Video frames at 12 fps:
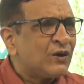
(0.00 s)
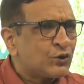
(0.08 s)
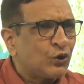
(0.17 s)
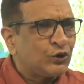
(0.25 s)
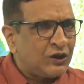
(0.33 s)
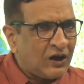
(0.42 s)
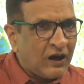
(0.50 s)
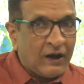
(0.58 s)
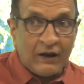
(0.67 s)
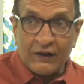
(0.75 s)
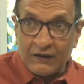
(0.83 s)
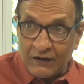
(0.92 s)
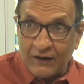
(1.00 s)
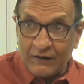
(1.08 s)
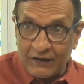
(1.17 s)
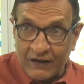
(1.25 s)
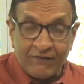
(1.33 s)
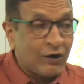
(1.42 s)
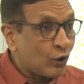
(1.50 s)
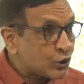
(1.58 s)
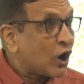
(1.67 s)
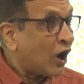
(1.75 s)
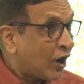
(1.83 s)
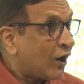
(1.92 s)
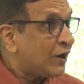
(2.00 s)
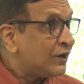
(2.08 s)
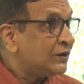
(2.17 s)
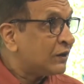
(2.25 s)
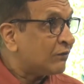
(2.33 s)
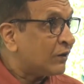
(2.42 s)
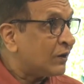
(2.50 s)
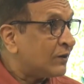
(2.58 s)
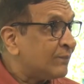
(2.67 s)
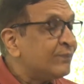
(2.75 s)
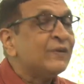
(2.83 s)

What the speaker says: So they were also heard in the world.